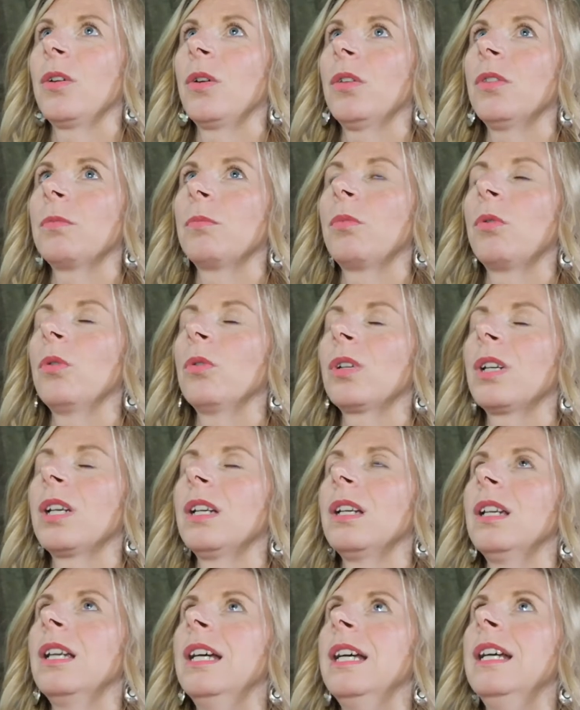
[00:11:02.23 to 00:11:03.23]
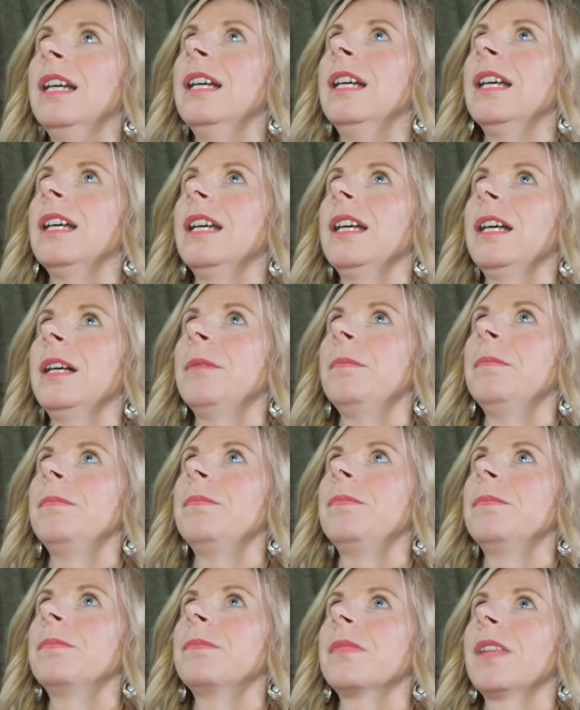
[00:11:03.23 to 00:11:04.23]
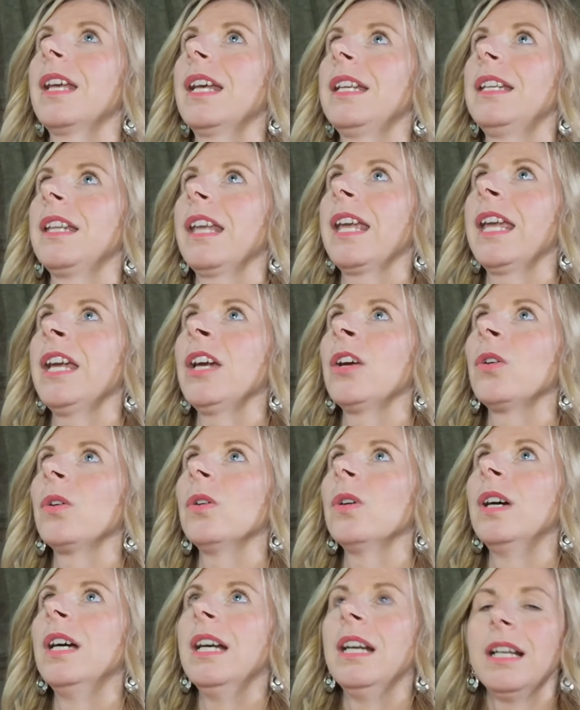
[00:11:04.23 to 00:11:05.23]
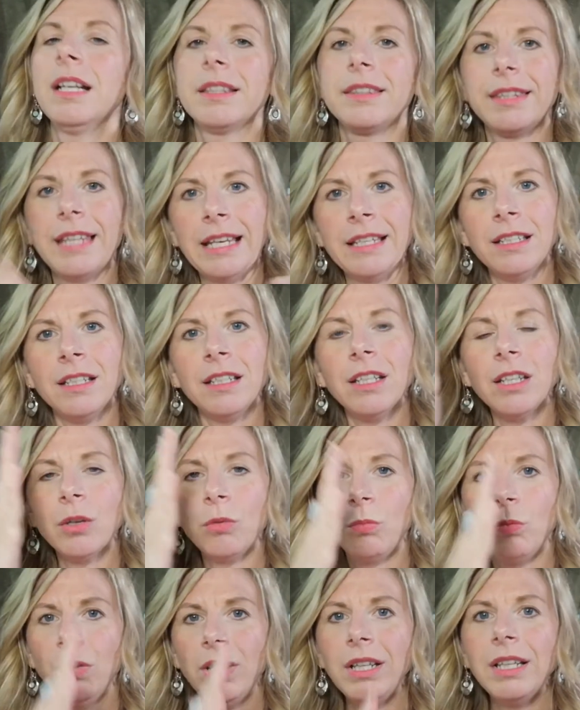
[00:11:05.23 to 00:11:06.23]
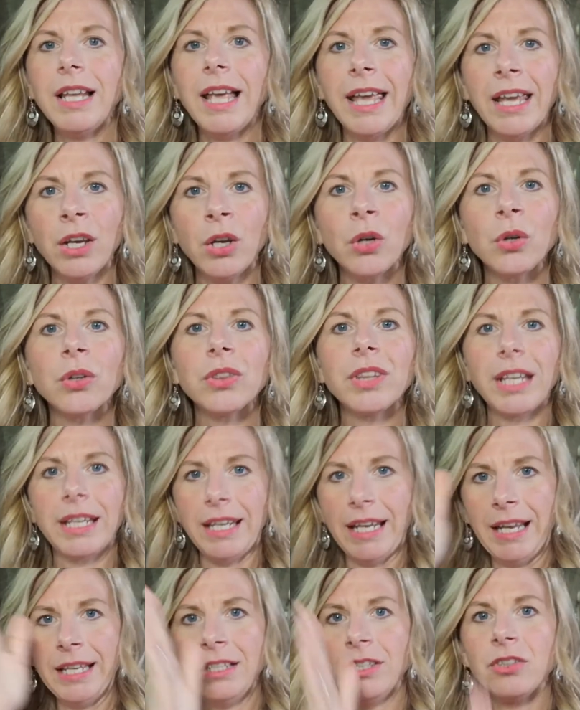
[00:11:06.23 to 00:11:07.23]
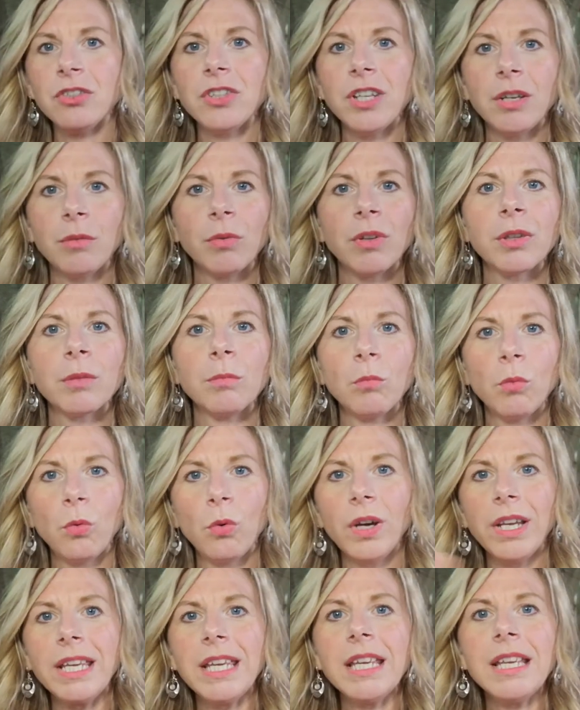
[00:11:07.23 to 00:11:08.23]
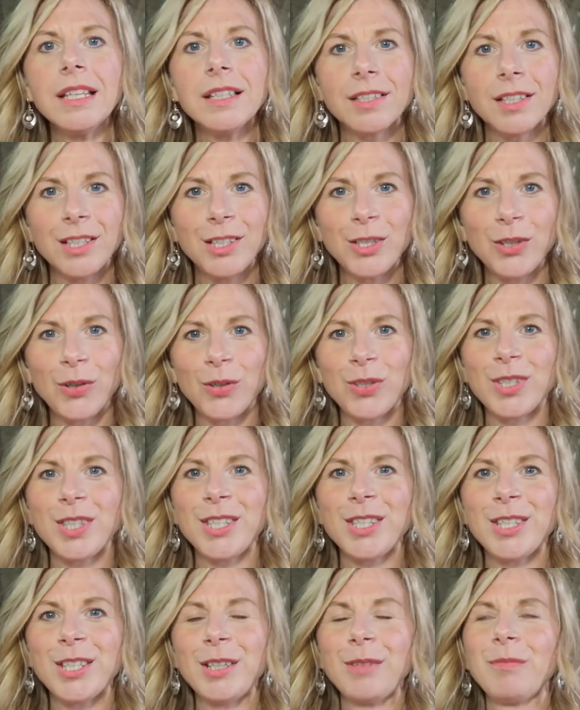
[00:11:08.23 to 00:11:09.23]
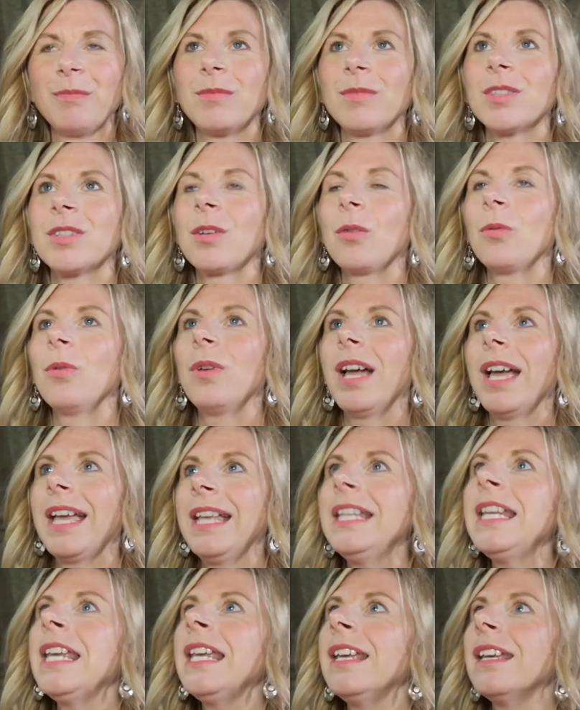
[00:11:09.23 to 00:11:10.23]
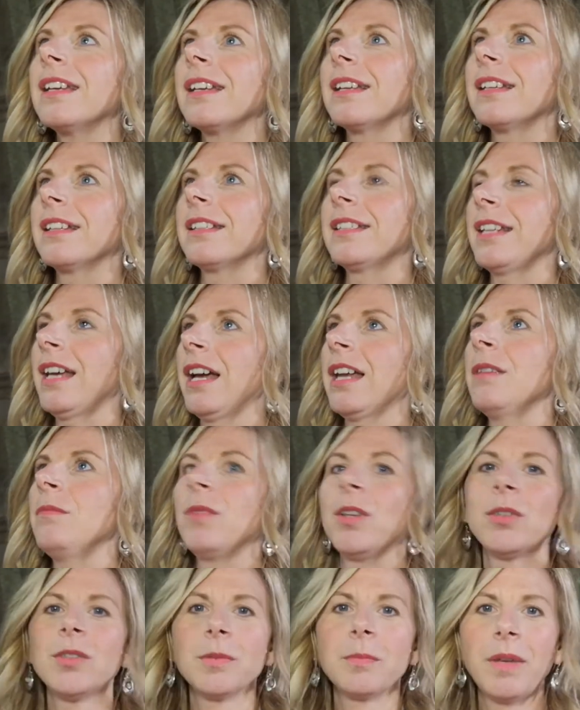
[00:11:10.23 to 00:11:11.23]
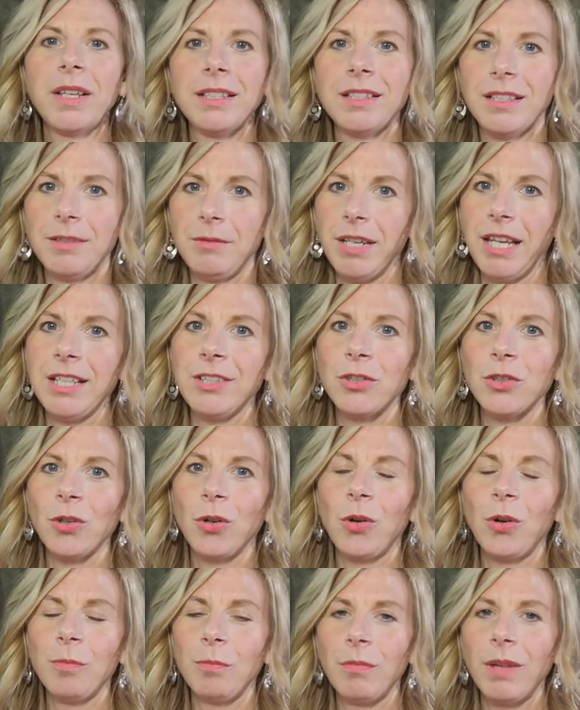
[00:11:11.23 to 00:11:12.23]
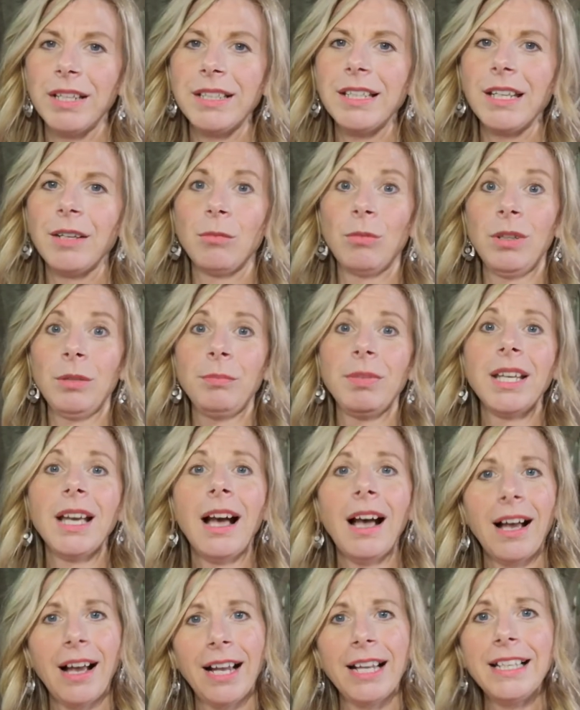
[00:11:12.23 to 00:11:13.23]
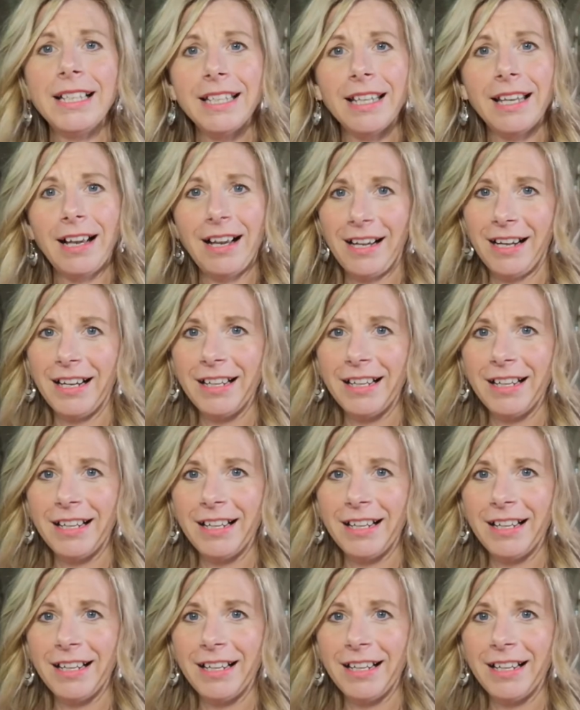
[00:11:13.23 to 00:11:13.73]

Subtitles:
earth portal, and air, then you will anchor that energy with more ease in your system. So any time you spend in nature on Monday will be highly